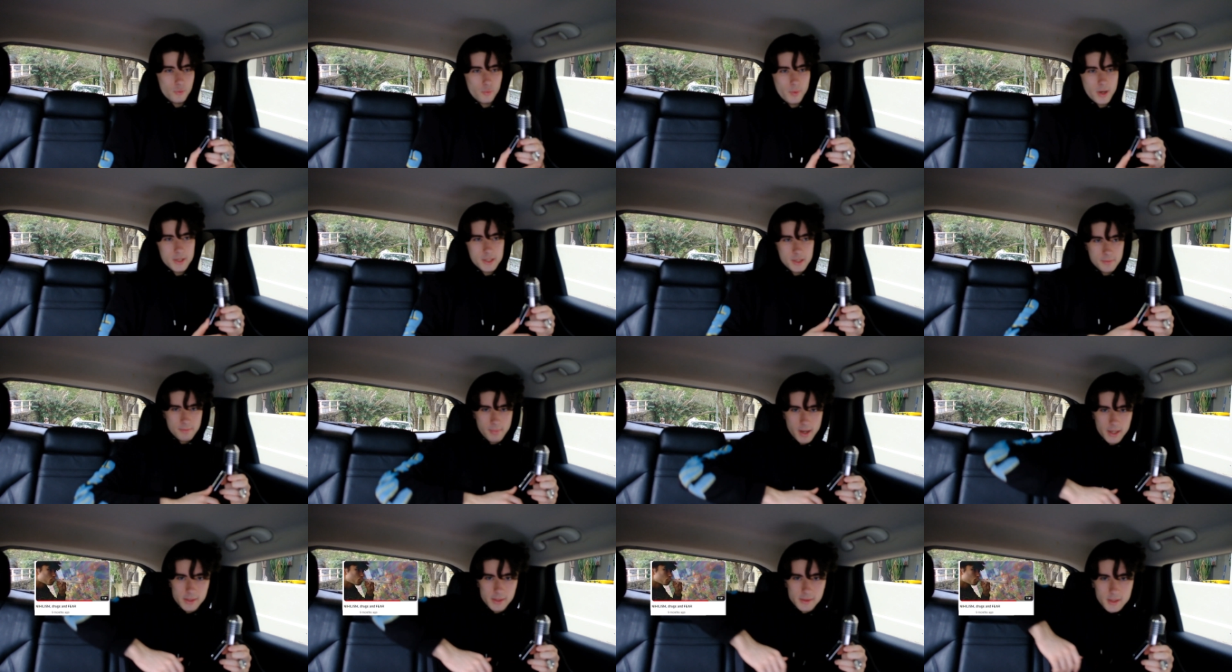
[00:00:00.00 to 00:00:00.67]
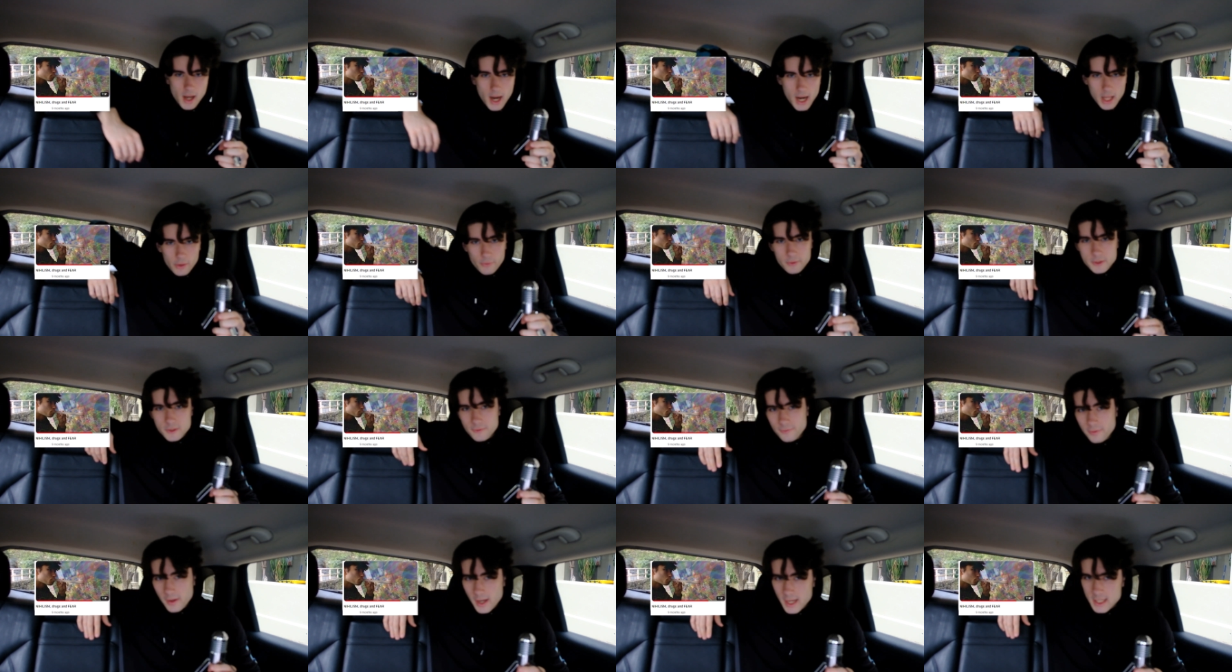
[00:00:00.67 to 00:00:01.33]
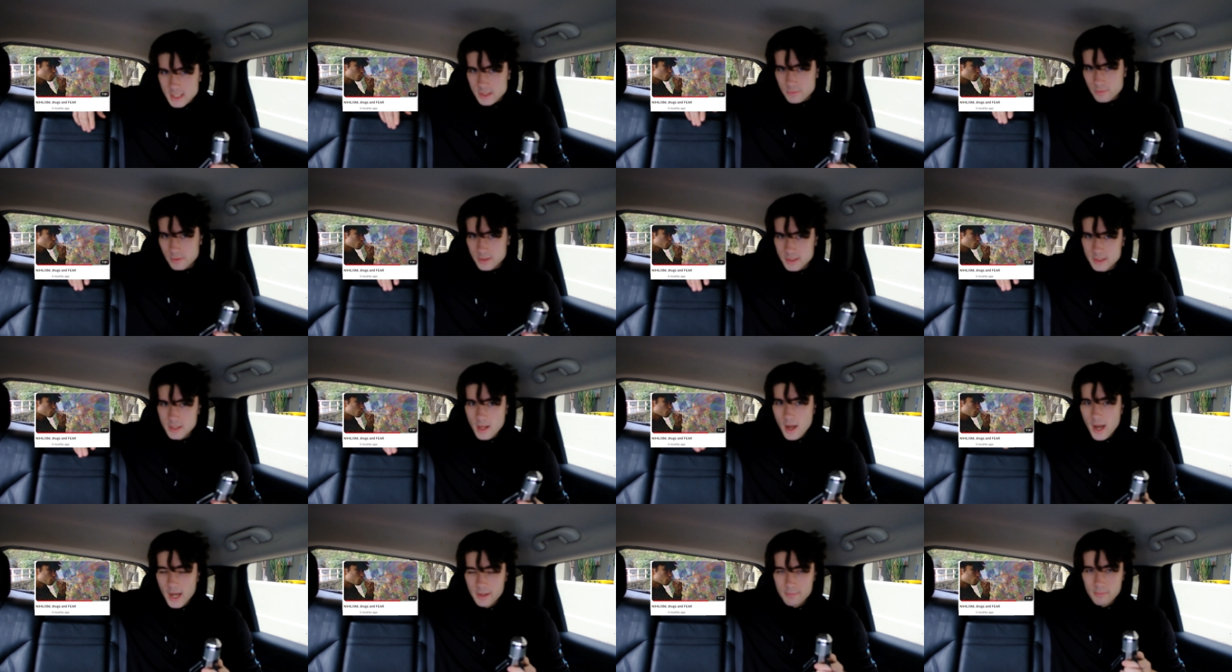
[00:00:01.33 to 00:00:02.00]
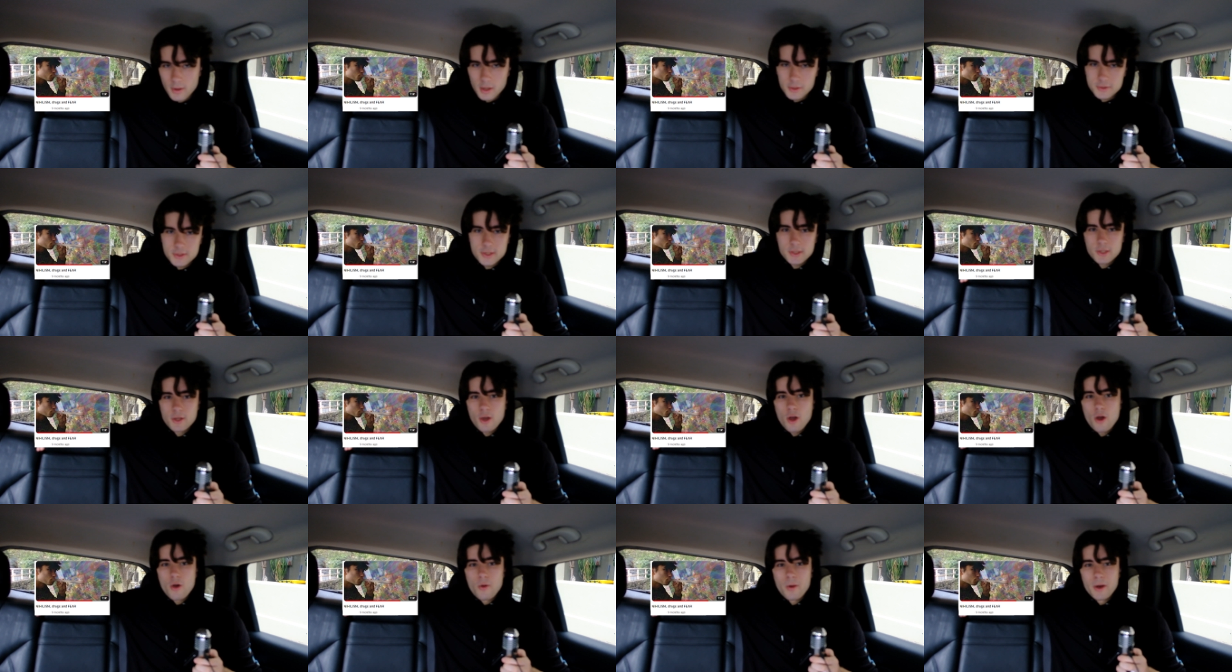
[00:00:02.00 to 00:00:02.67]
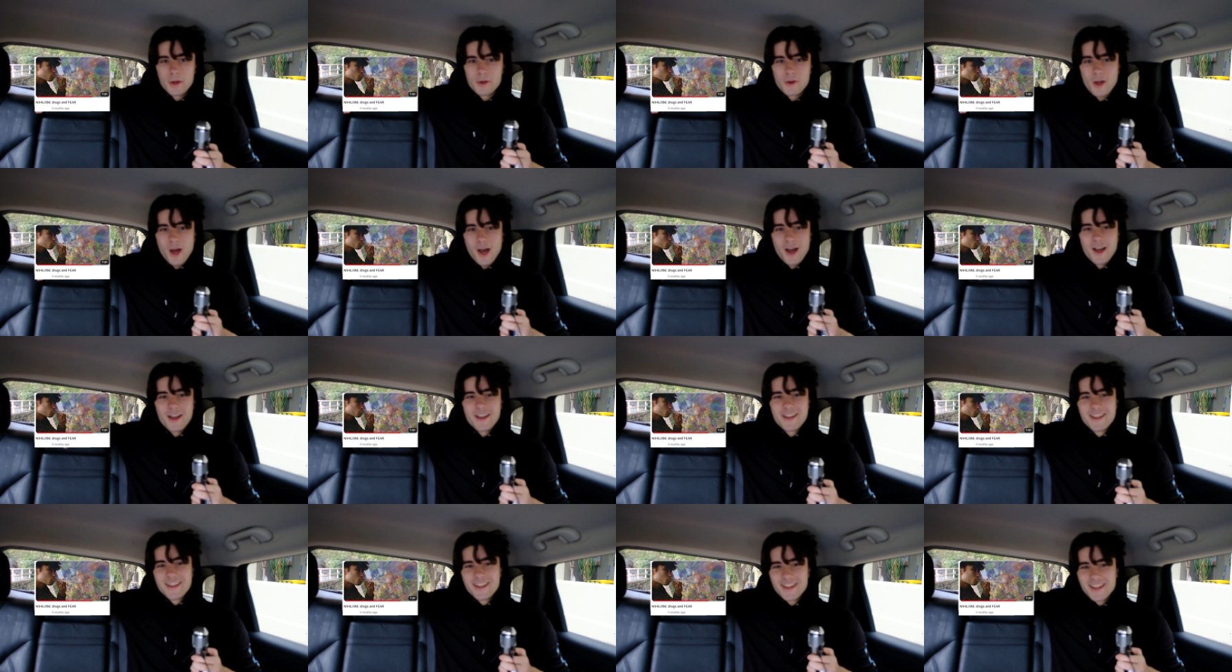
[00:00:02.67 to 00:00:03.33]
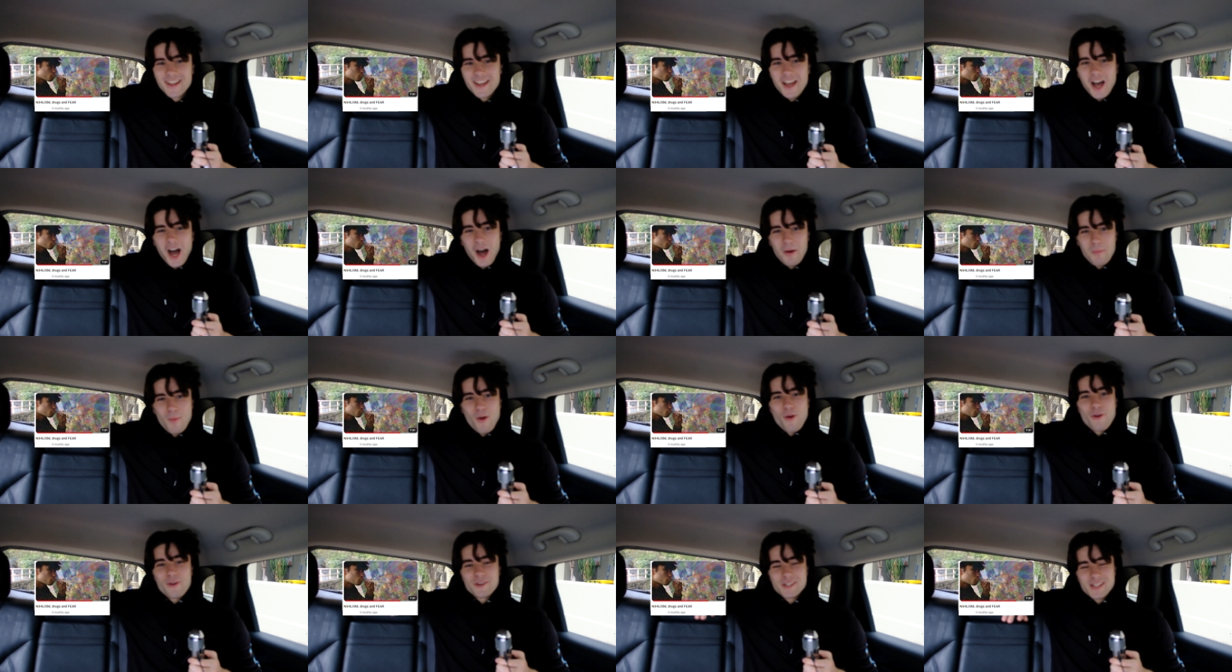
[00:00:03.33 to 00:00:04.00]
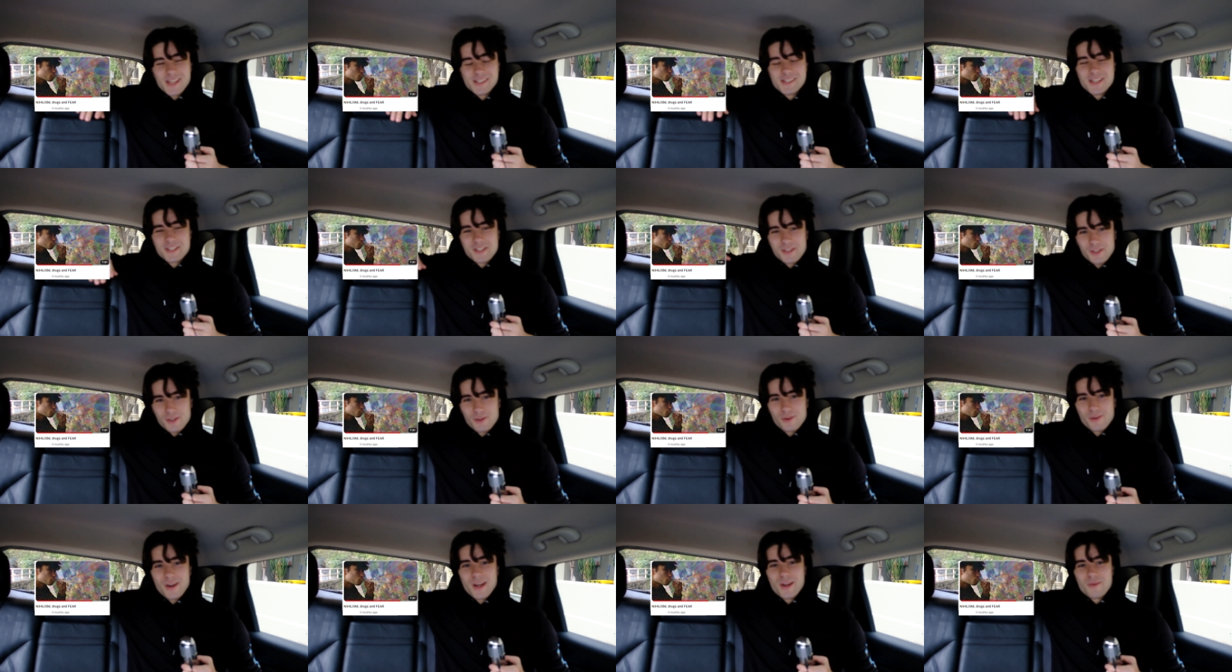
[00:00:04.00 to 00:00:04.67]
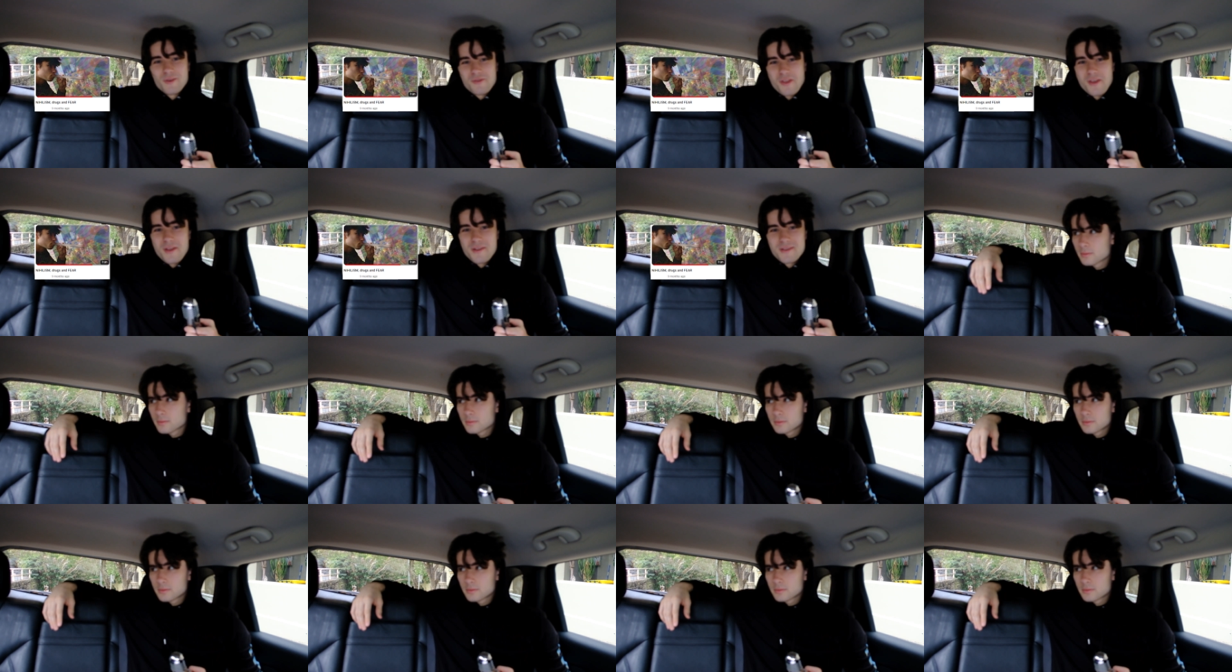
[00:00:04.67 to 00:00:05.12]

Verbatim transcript: a reason my nihilist phase was nine months ago, and I, I'm already disagreeing with it.